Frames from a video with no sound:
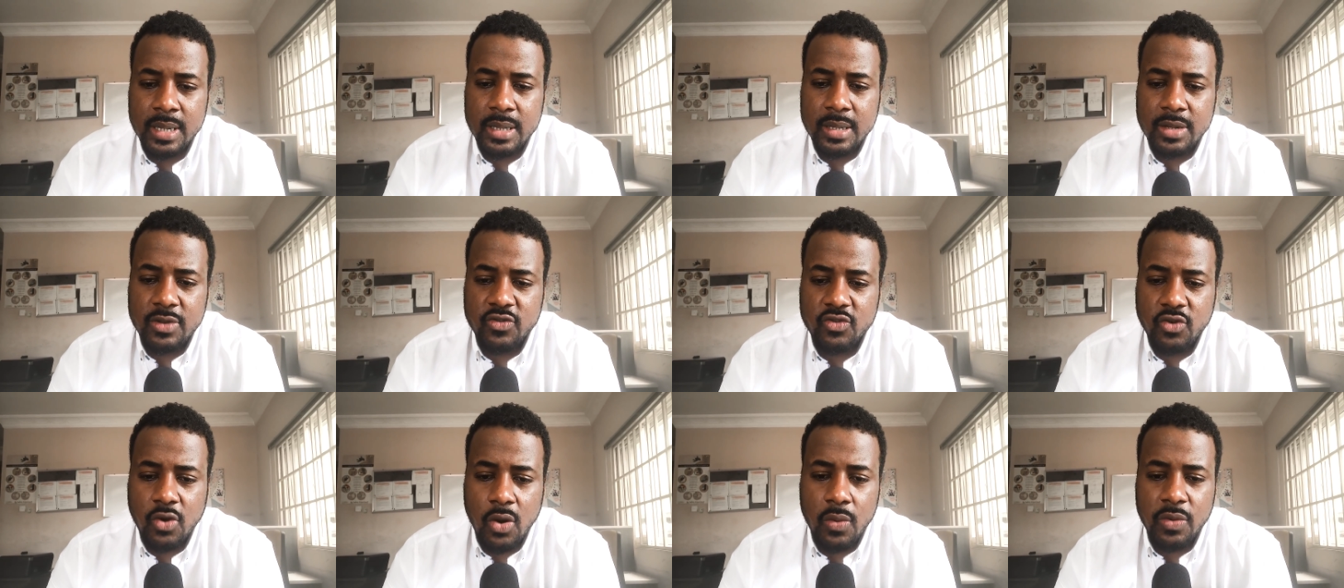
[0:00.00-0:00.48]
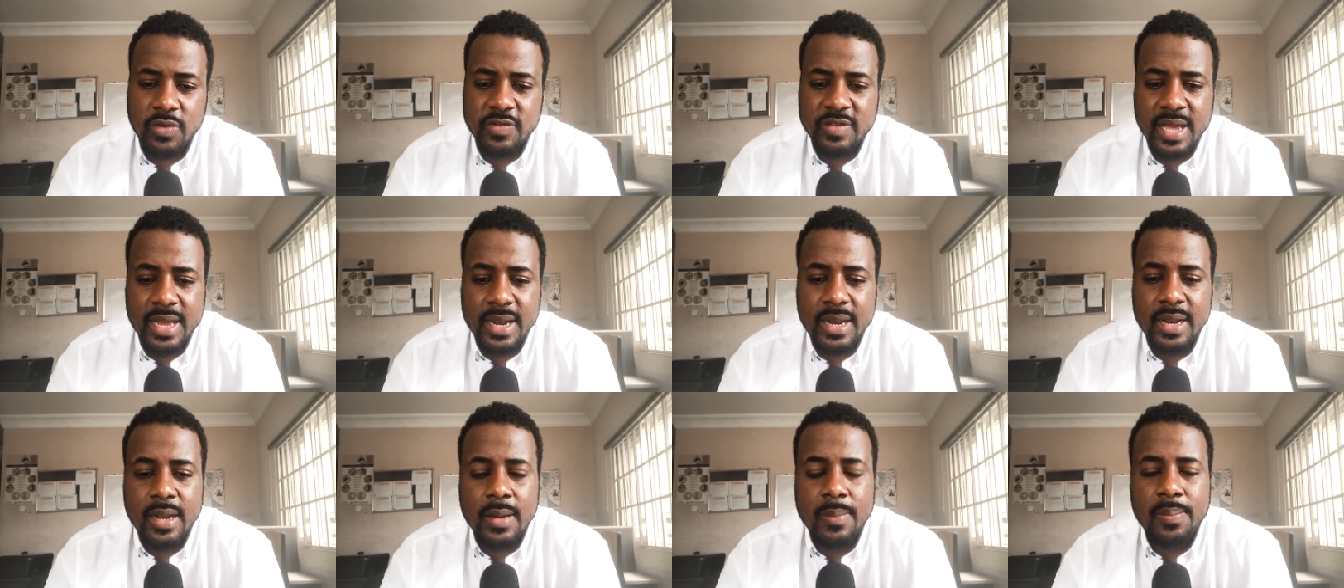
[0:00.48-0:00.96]
The score was
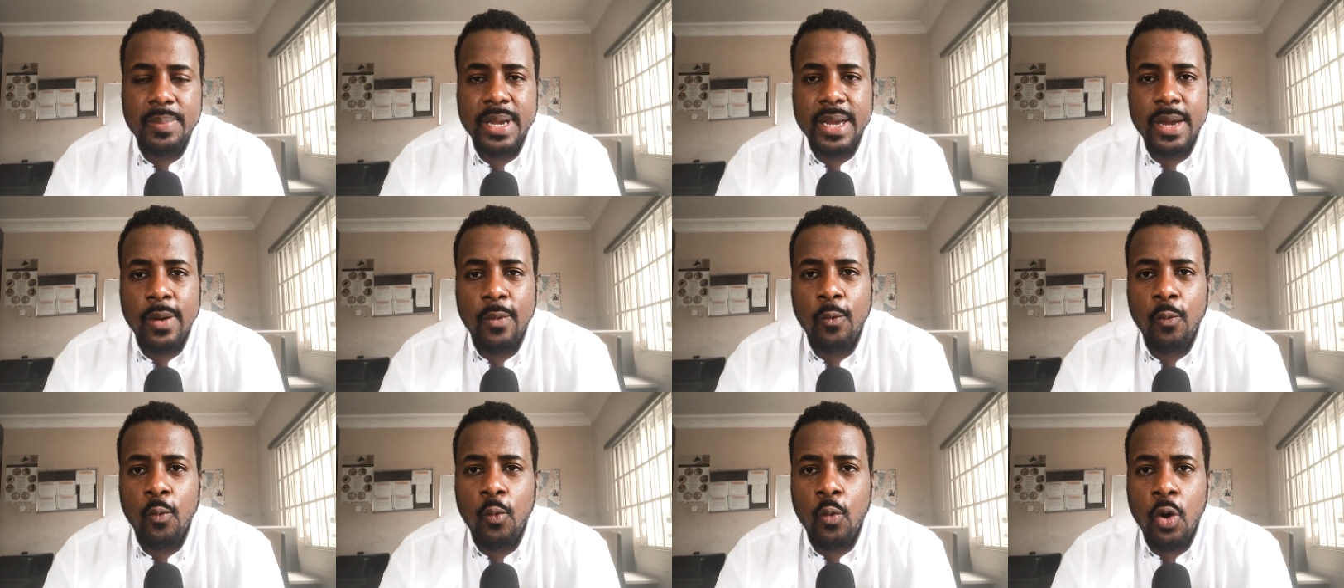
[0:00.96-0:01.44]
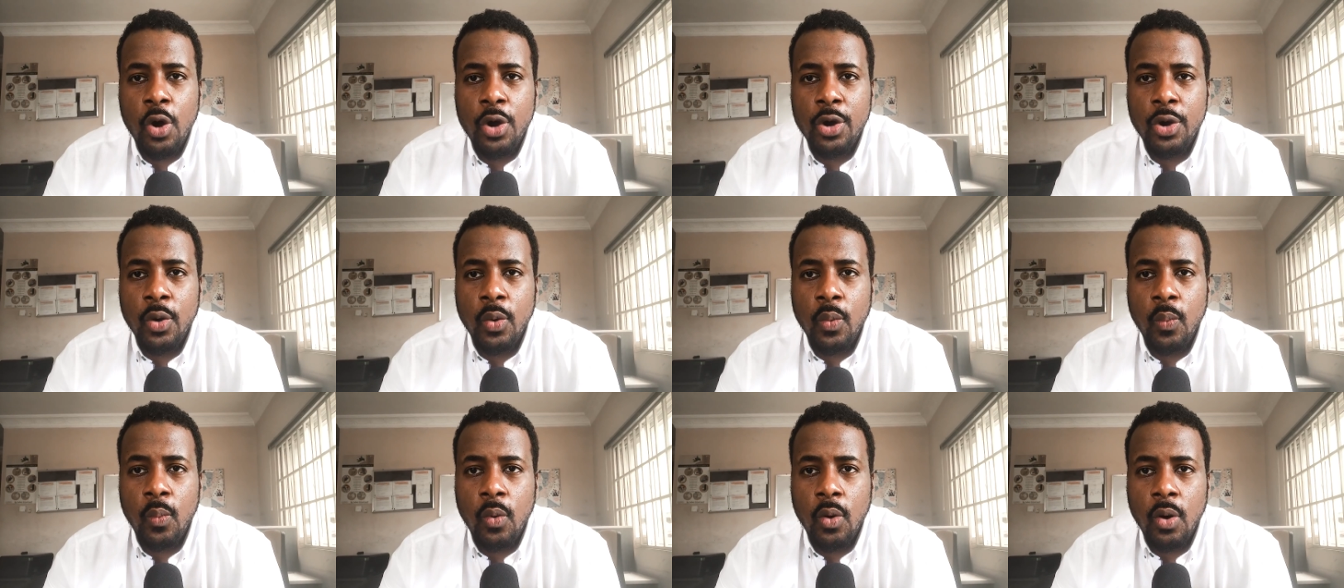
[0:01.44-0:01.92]
ended up being
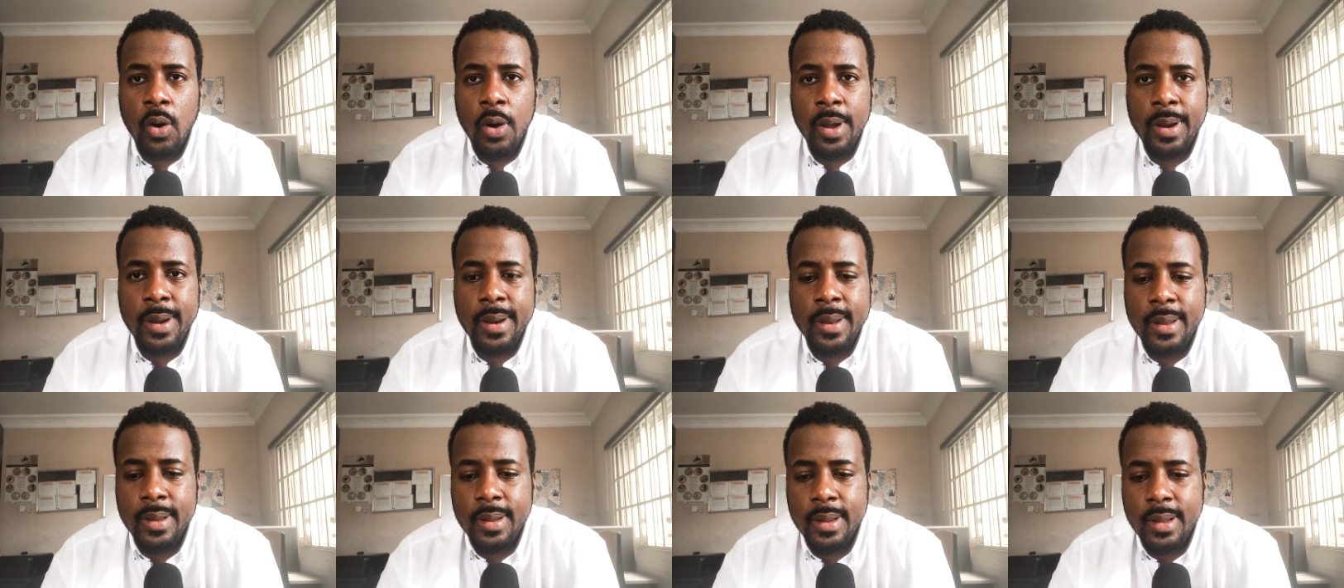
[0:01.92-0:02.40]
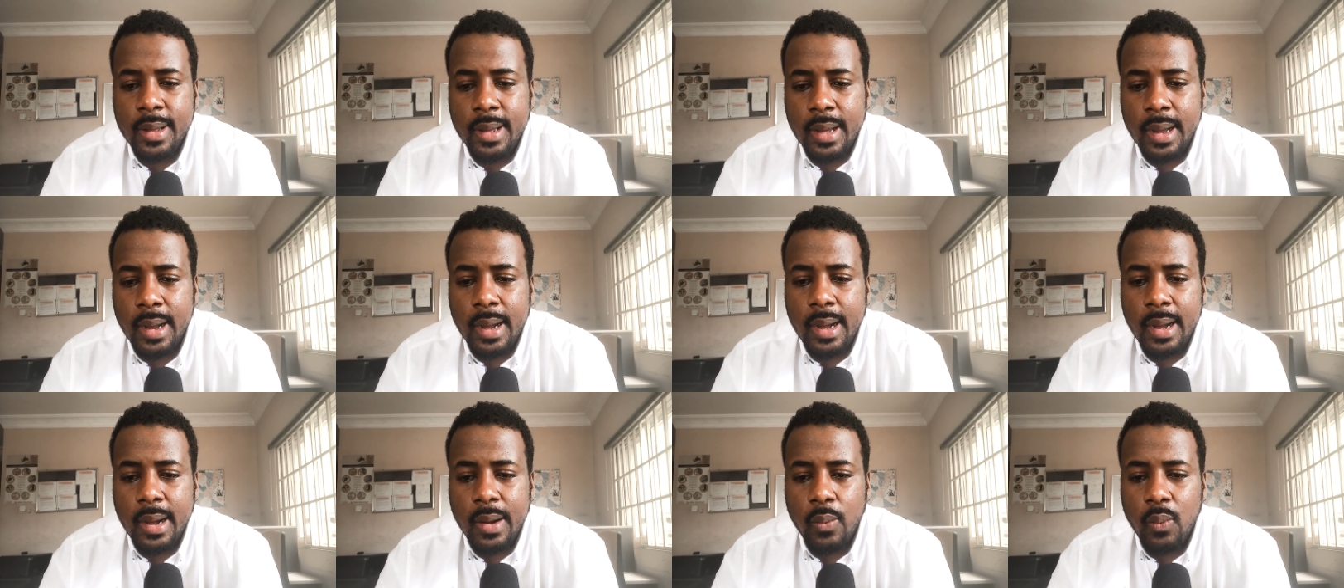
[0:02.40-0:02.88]

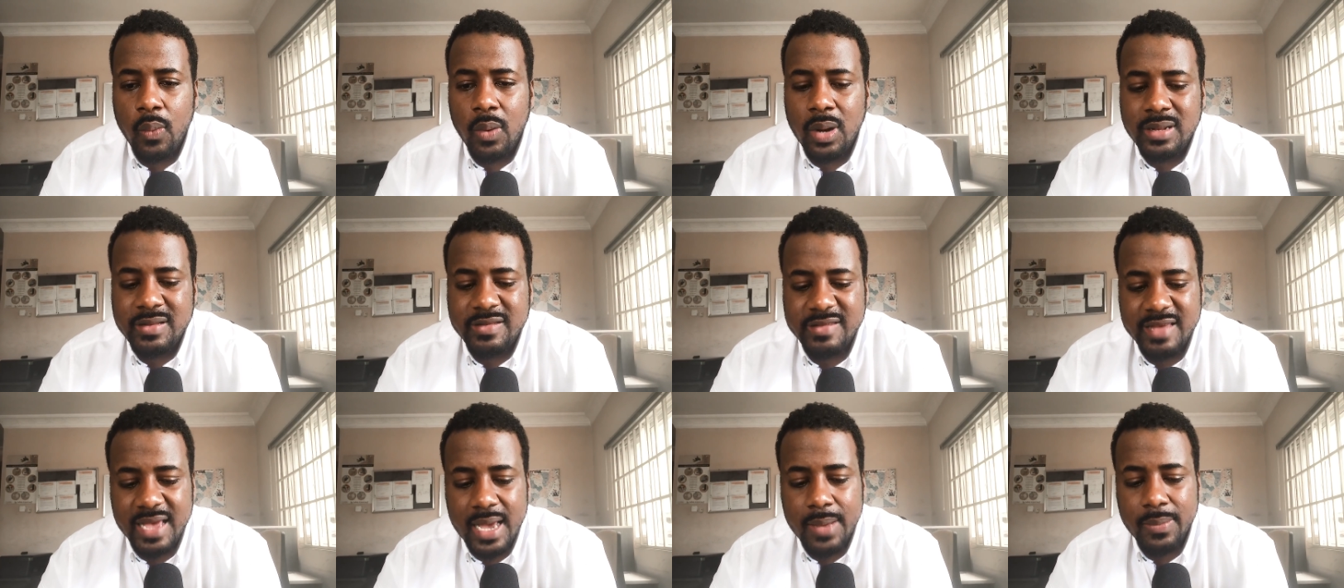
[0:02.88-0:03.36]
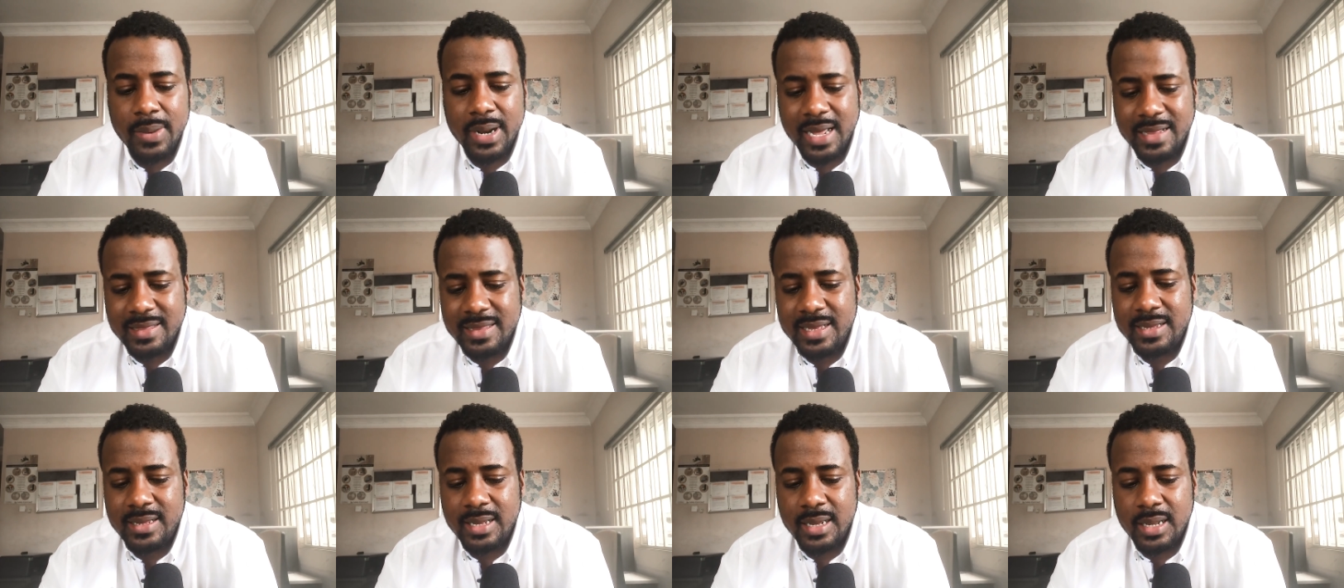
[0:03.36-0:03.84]
110, but I
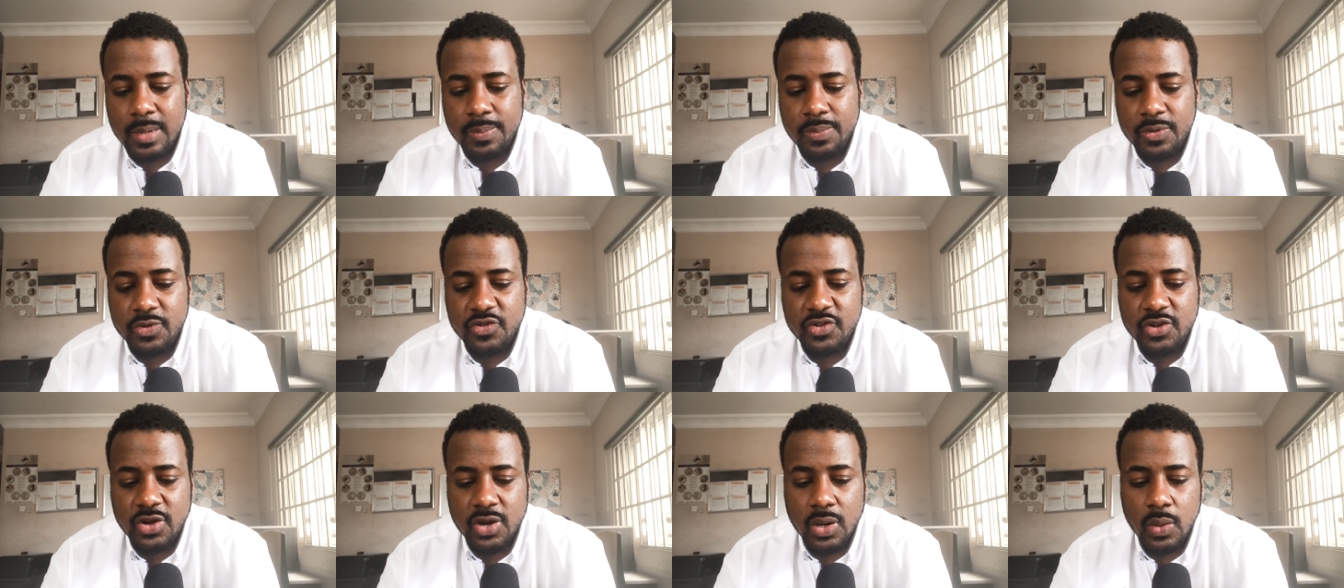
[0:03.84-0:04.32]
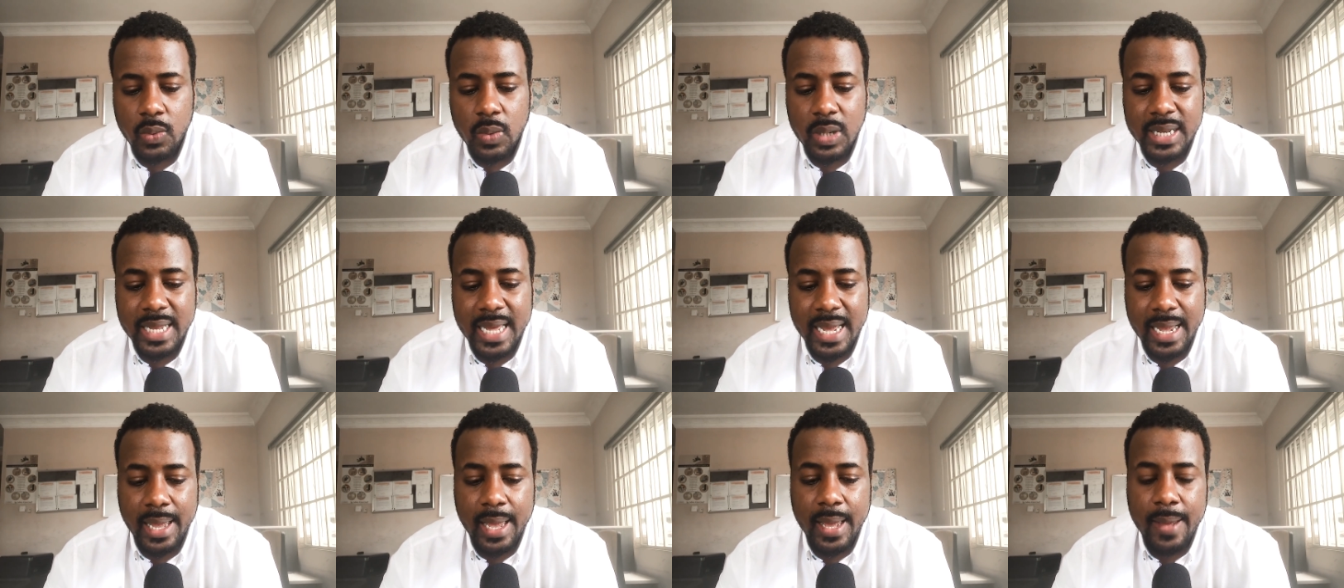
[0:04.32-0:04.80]
think the Clippers could have won
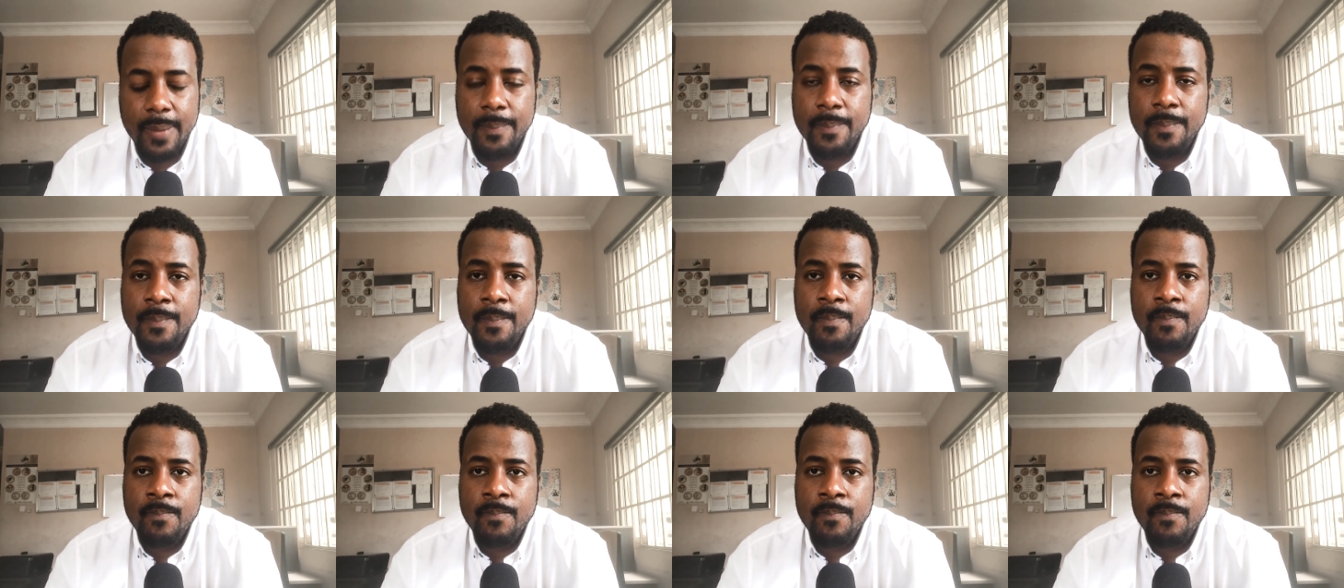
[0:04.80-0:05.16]
that game.